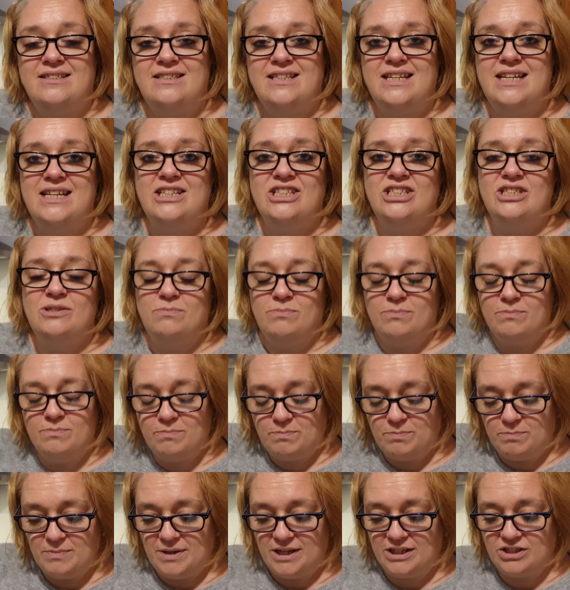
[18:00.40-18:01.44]
dish.
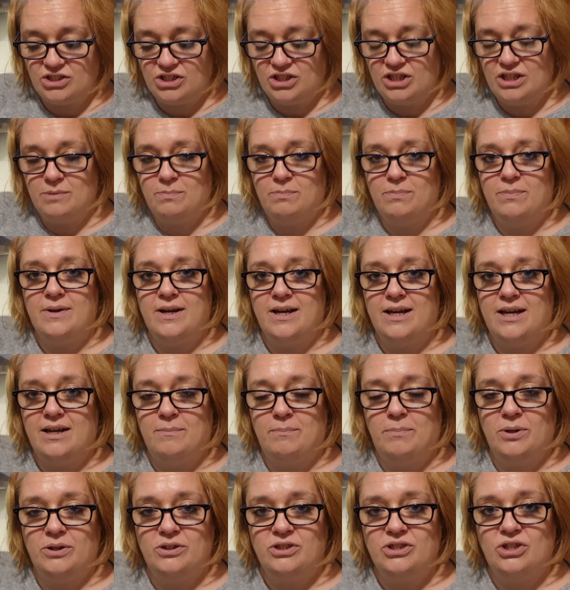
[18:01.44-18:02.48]
Make sure you
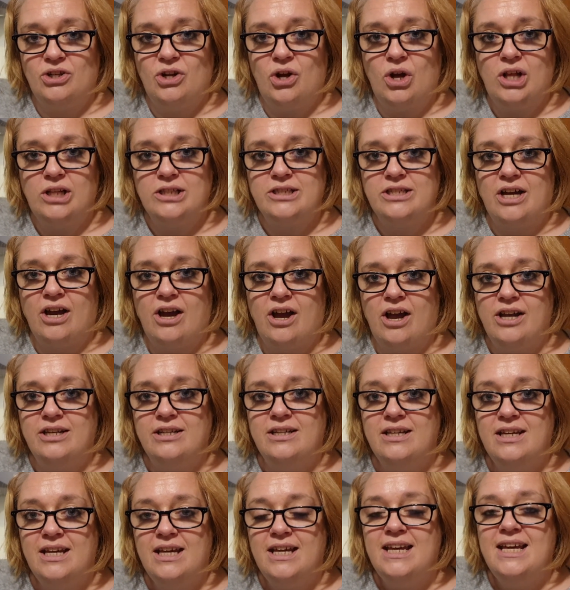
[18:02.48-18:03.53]
push it all
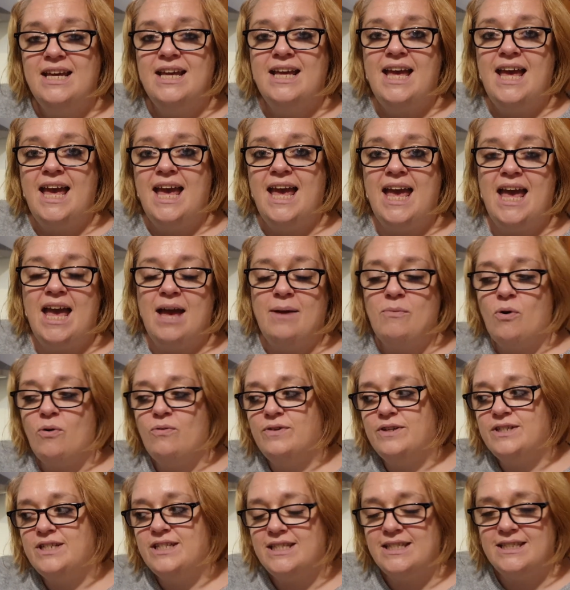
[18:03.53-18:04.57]
down
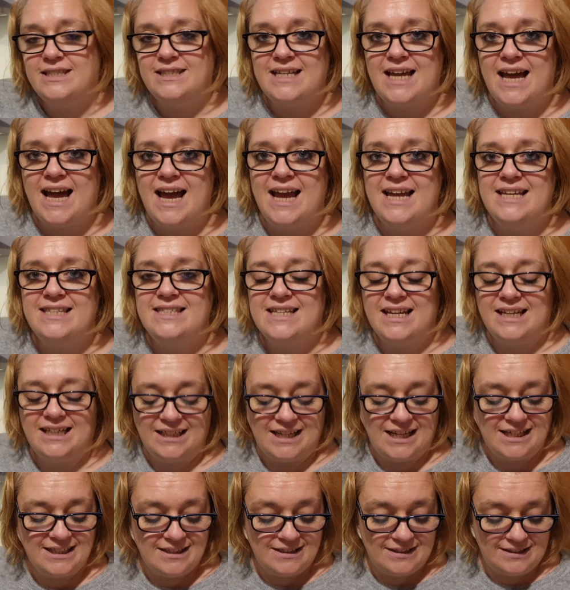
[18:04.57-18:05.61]
over to the sides, get it
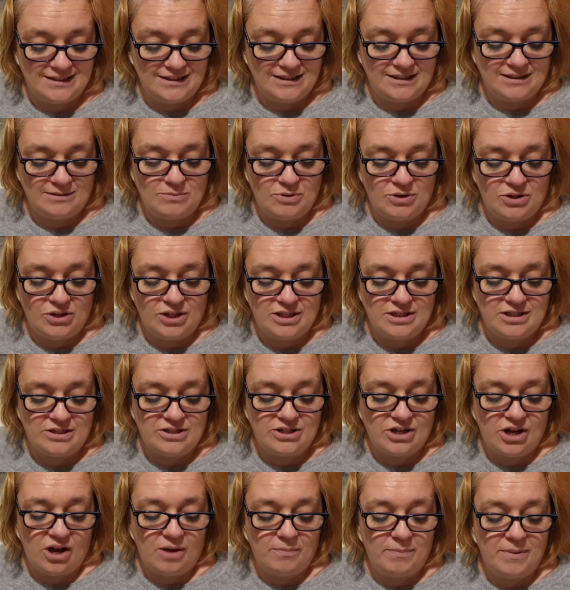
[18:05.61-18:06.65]
nice and smooth in the
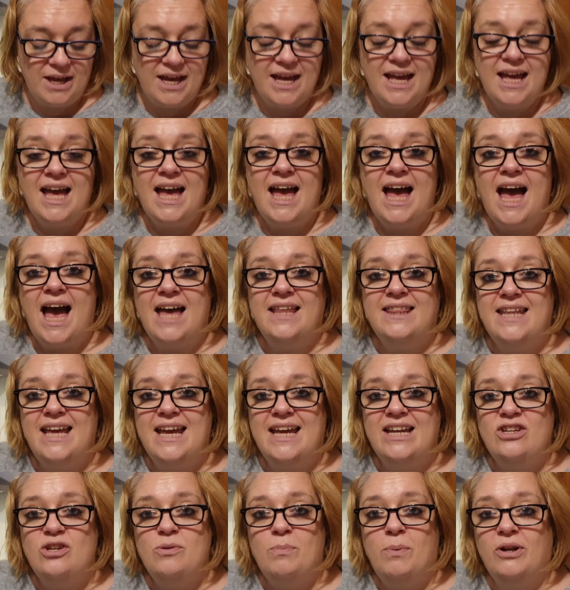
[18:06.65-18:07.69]
top, and
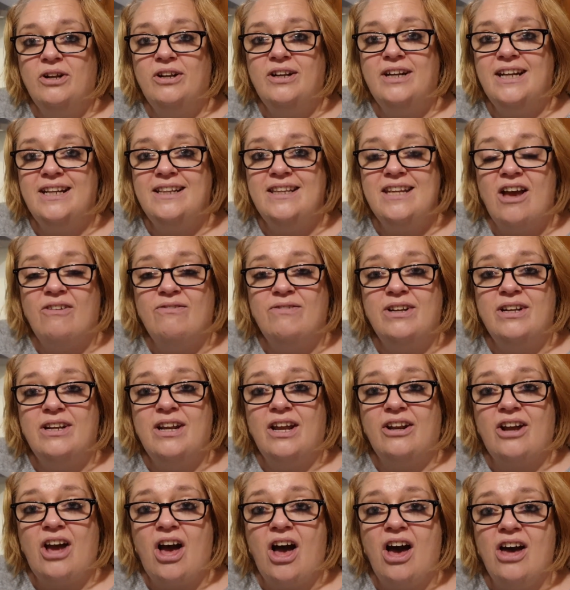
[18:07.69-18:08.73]
then you put it in the oven at
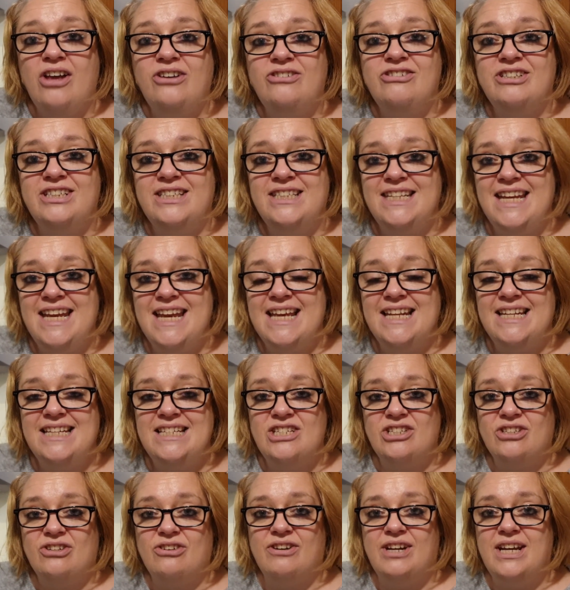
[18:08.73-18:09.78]
180
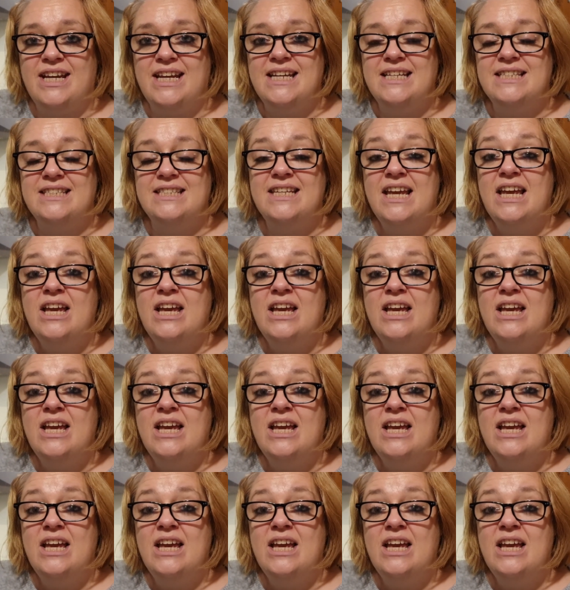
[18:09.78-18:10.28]
degrees.